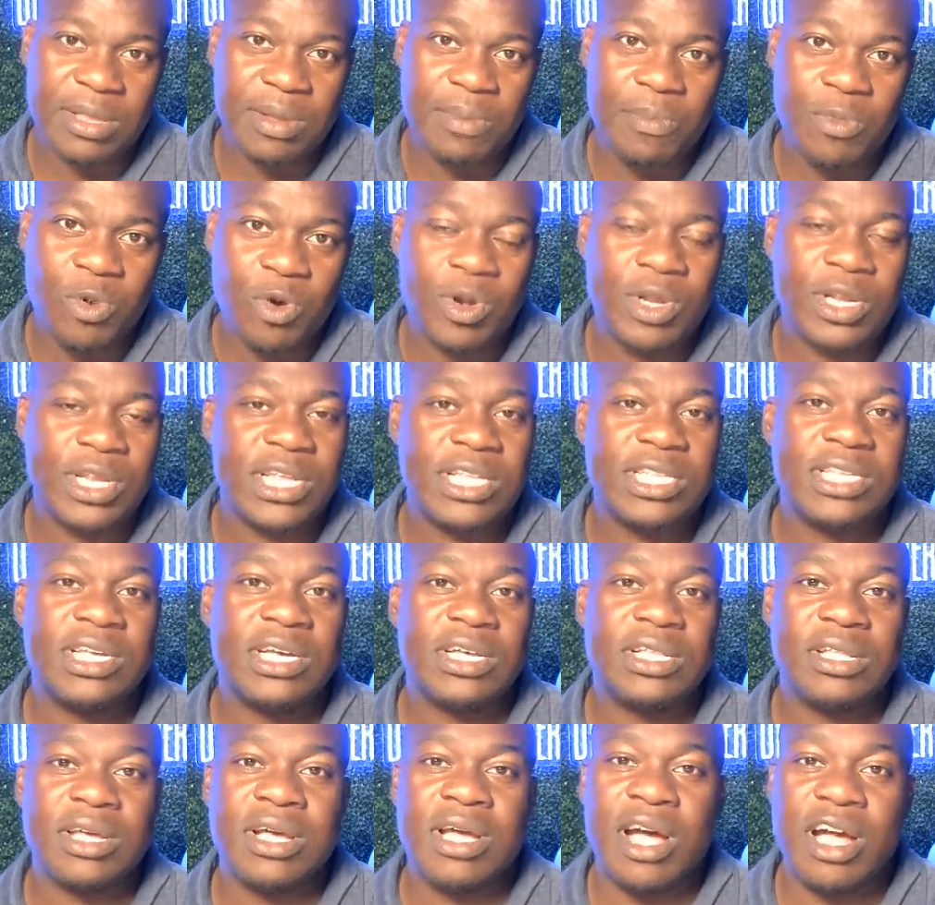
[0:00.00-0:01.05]
The more
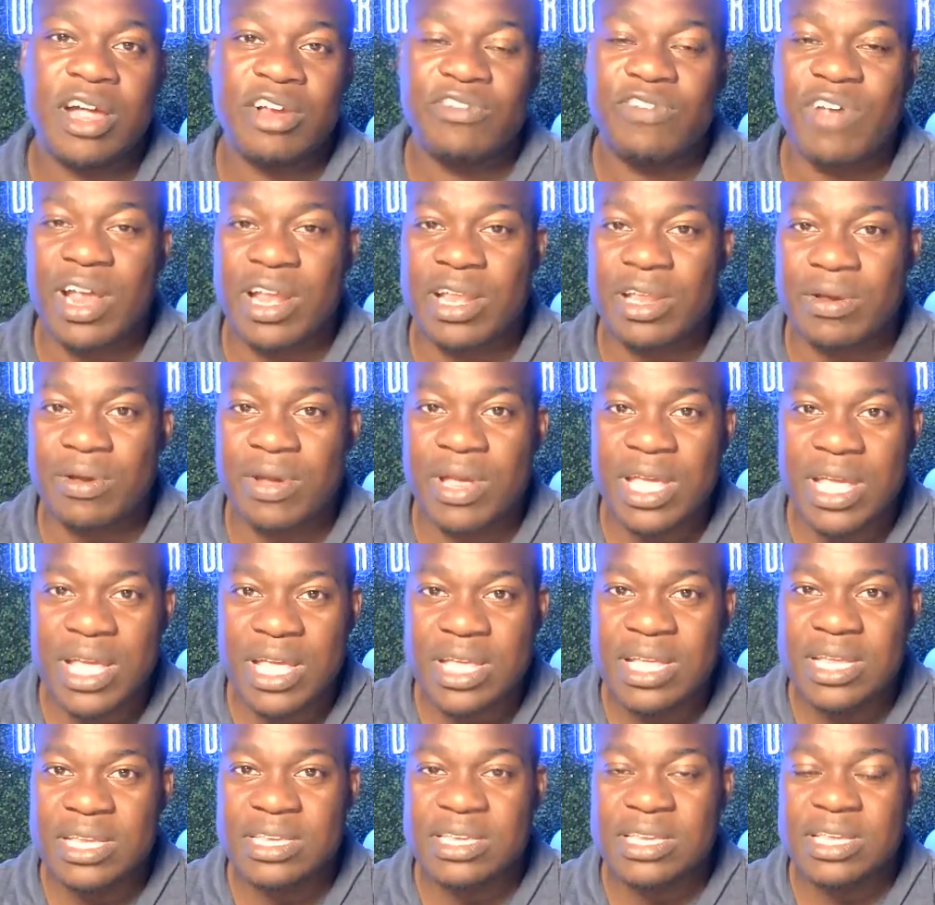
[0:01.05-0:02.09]
detailed the contractor
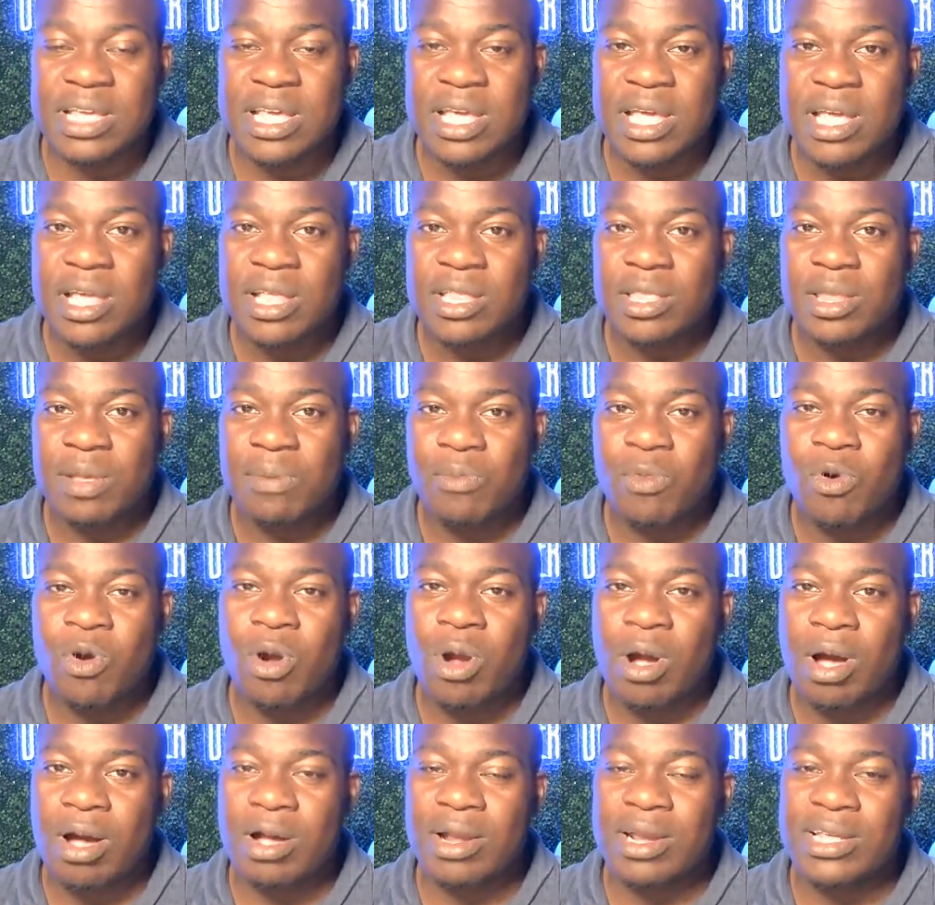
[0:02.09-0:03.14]
is, the
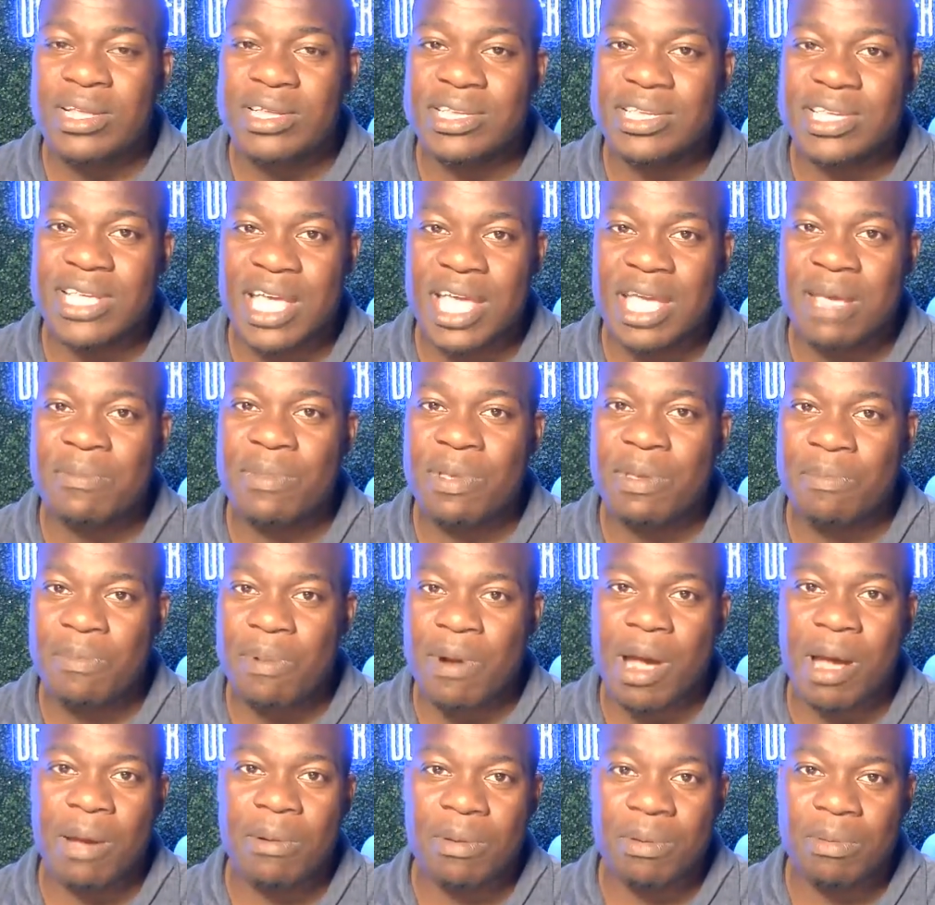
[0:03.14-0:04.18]
more on his game he
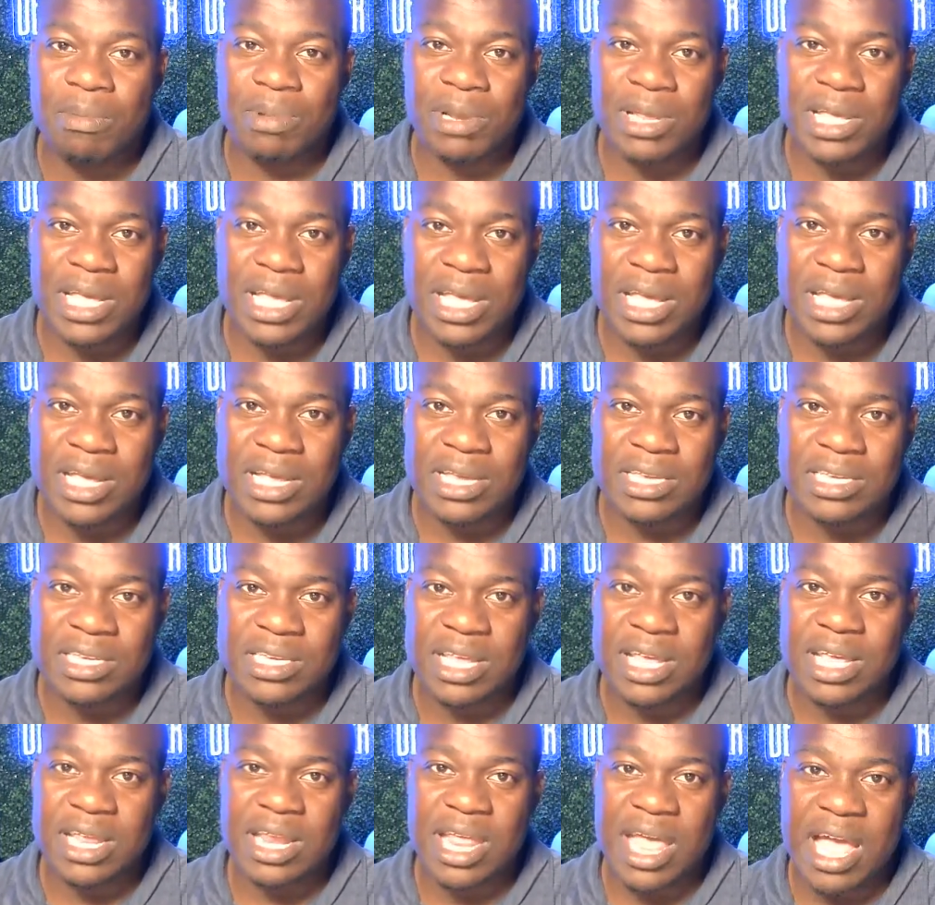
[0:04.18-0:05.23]
probably is
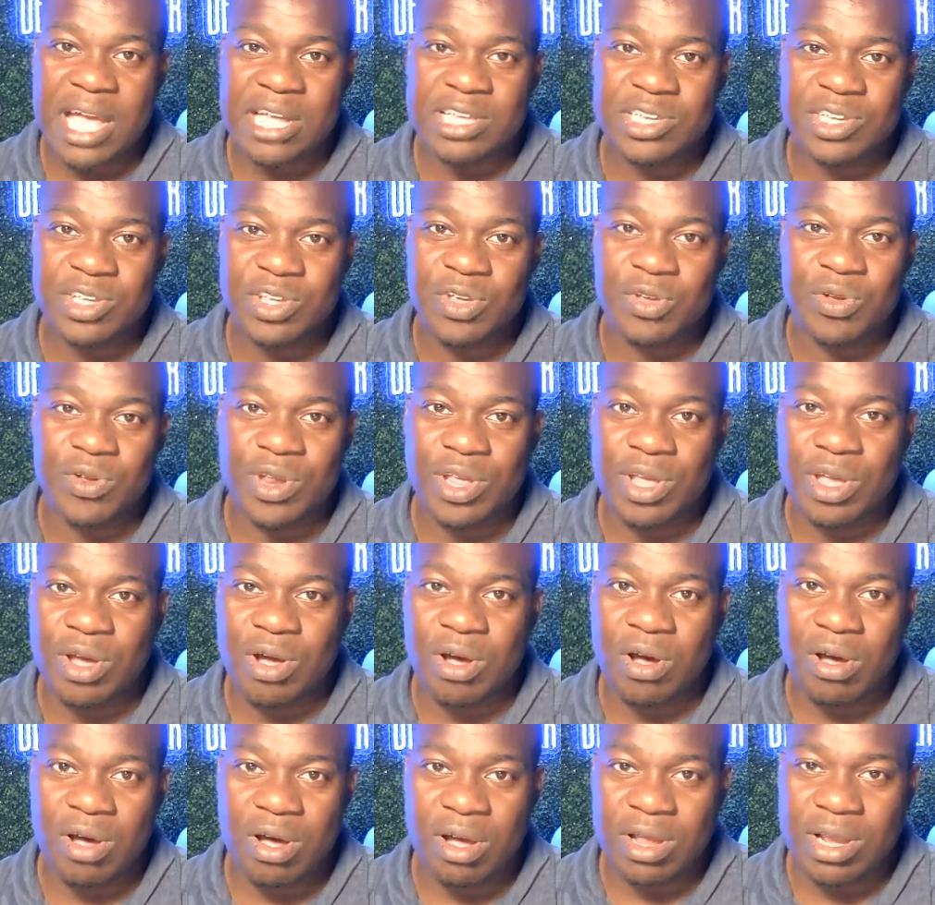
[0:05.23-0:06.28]
in executing
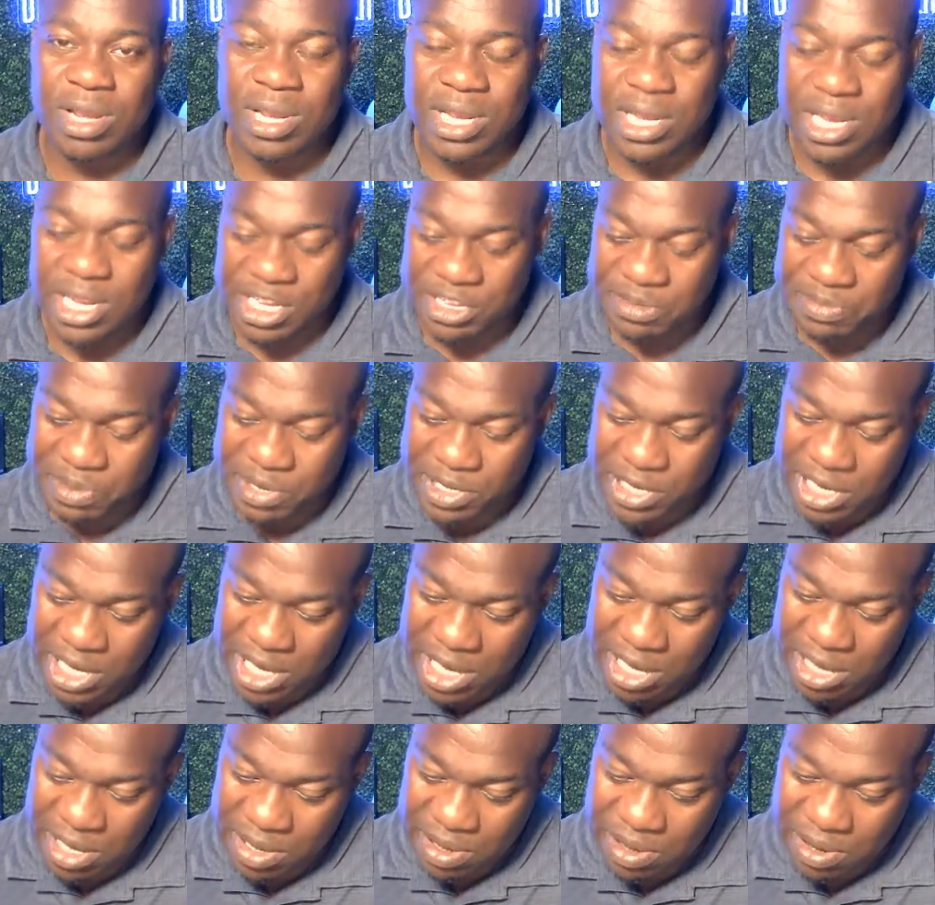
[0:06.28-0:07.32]
on this
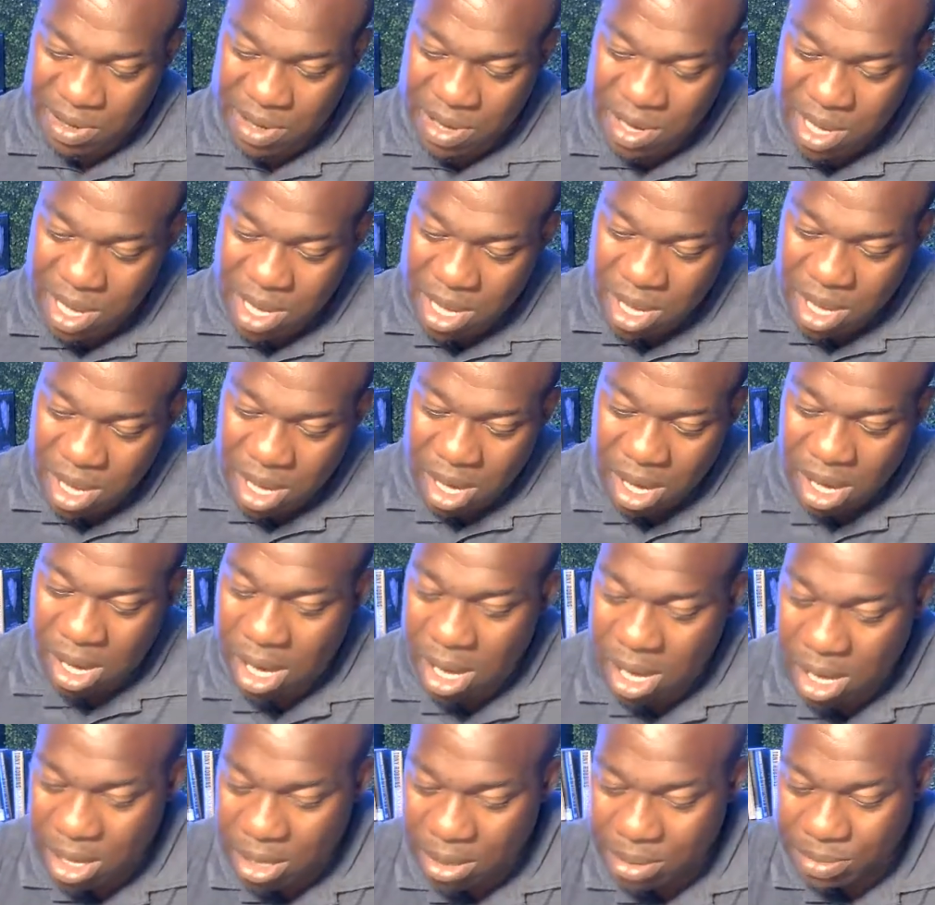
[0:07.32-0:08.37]
particular
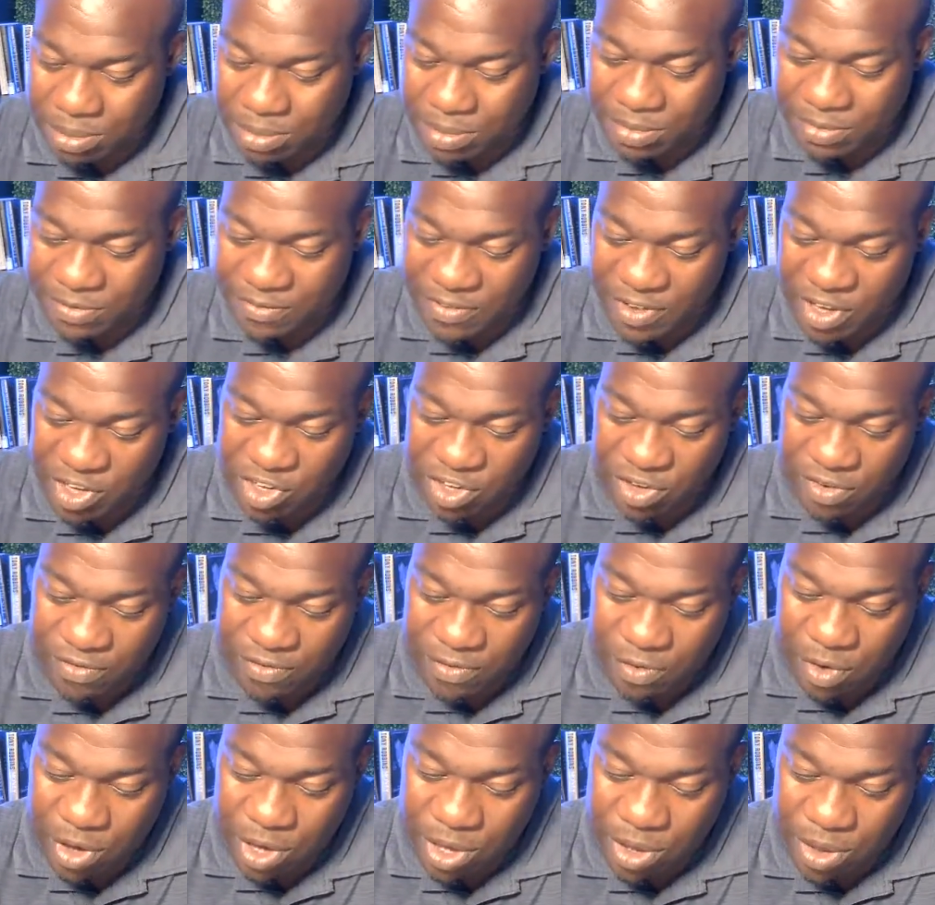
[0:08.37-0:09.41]
vision
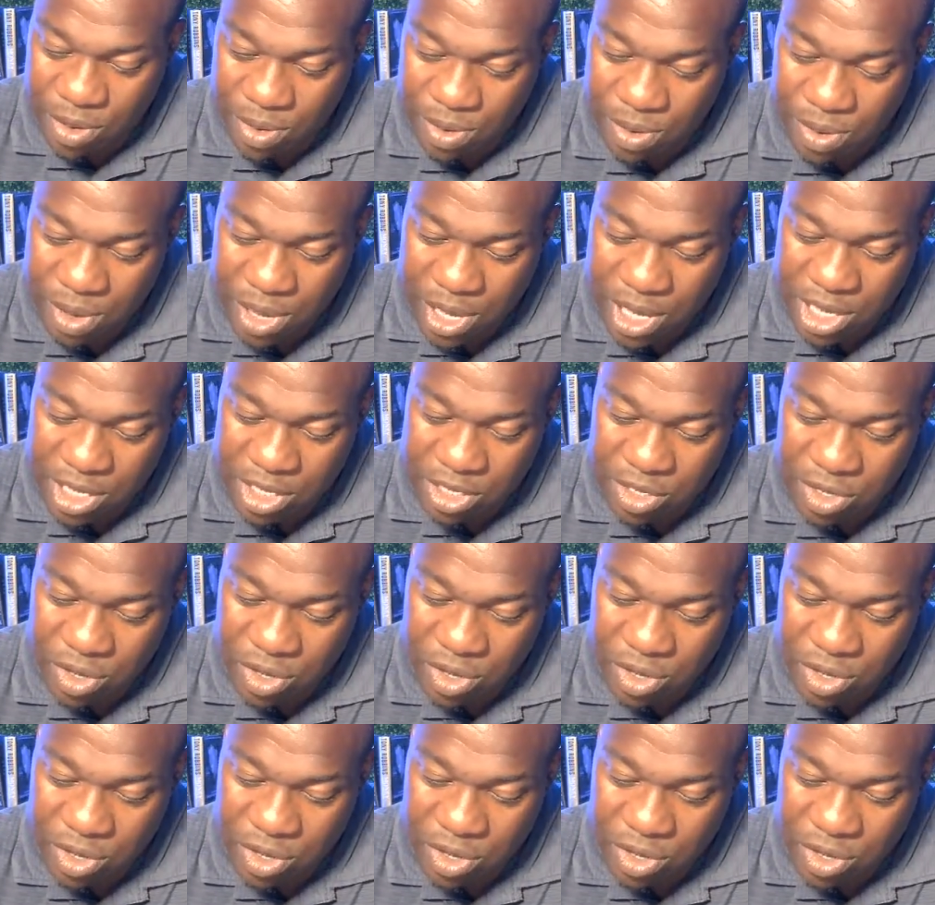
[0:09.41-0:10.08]
for you, right?